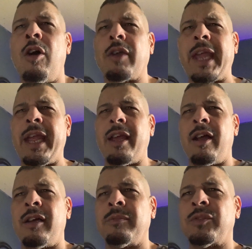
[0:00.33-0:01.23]
okay,
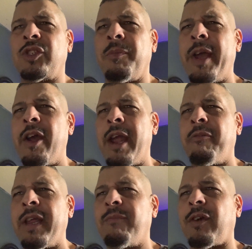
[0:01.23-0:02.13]
Jamel
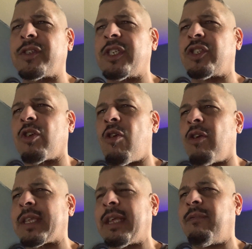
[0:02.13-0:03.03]
Herring versus
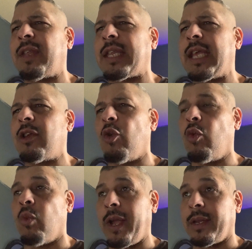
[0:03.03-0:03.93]
Shakur Stevenson,
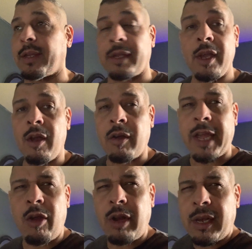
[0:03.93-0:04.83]
who wins?
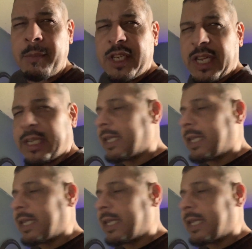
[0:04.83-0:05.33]
Okay, hold on, let me check the